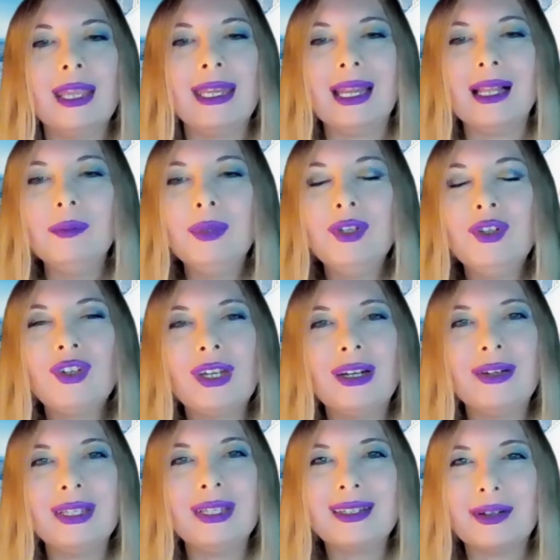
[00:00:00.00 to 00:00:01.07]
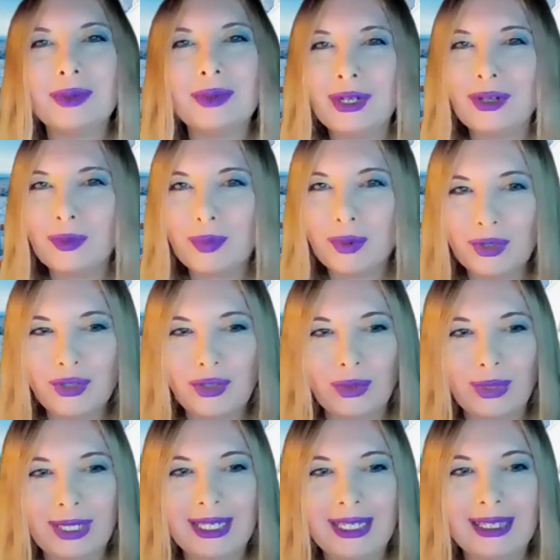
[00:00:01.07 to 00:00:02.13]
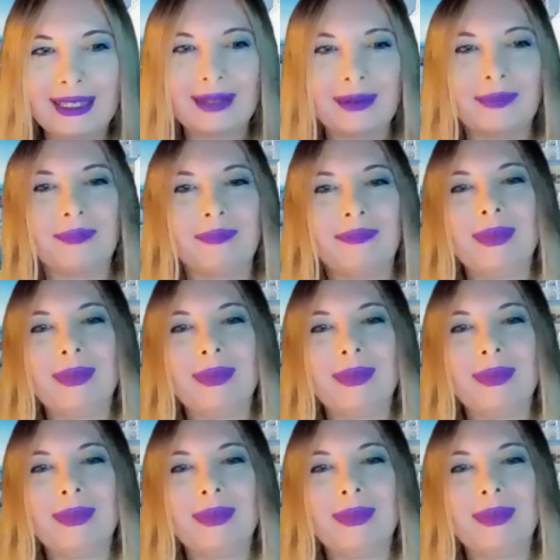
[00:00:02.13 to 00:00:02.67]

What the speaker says: and I'll be sharing career opportunities.